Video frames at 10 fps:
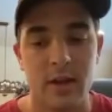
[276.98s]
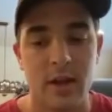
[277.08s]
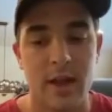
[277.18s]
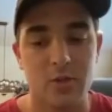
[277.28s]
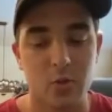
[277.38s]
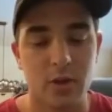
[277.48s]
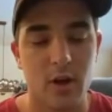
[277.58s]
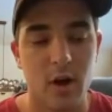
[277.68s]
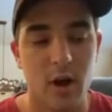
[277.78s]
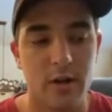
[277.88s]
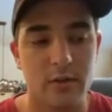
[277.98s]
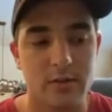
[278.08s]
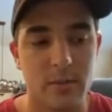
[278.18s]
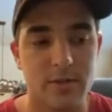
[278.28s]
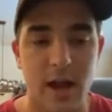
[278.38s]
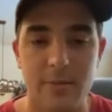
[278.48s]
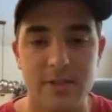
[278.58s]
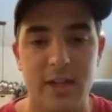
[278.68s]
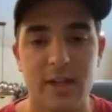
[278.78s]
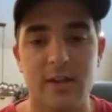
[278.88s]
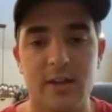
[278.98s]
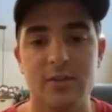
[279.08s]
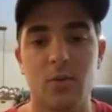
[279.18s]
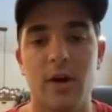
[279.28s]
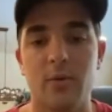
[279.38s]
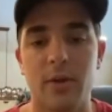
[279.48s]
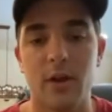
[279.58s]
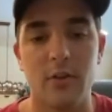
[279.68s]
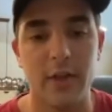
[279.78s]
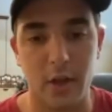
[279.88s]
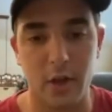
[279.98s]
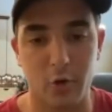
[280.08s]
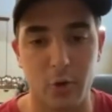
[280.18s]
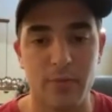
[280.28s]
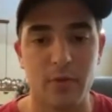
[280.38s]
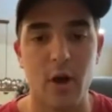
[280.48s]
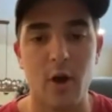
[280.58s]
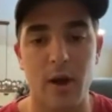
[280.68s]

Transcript: It's really hard sometimes to get into what we call like a group flow where